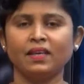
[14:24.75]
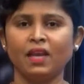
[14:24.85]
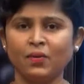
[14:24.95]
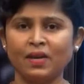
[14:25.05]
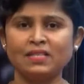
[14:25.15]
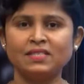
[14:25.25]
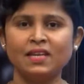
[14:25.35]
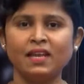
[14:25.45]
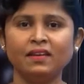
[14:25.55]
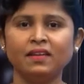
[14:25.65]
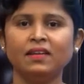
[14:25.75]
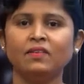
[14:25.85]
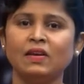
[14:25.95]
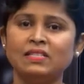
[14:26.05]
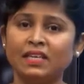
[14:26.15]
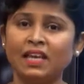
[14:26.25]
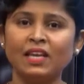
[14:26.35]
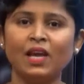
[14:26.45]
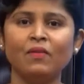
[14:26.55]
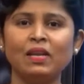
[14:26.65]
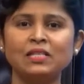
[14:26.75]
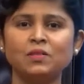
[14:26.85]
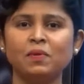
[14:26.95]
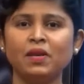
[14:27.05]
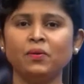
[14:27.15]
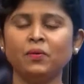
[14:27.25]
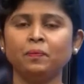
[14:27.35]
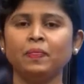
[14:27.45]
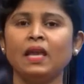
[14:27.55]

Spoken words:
Can you understand? Once again I will explain you.